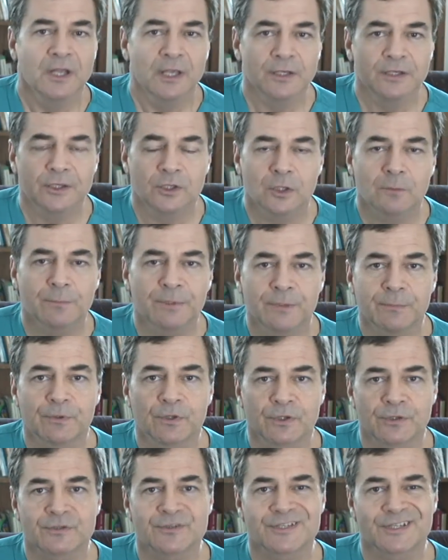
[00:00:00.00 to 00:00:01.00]
and to help
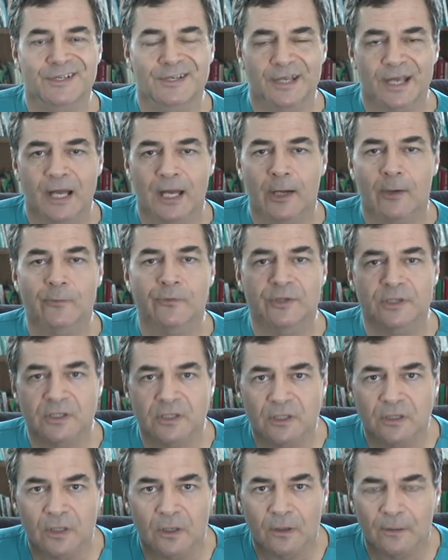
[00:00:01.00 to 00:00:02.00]
people understand how they
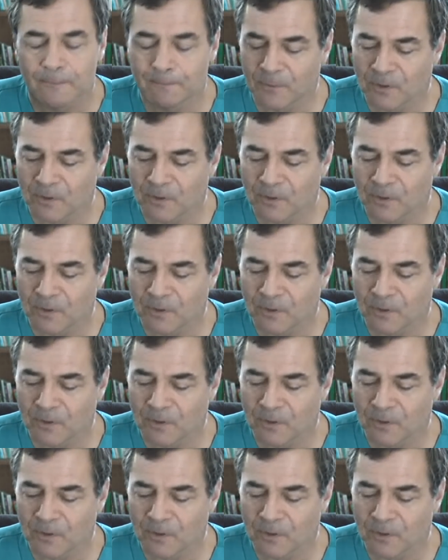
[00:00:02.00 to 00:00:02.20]
can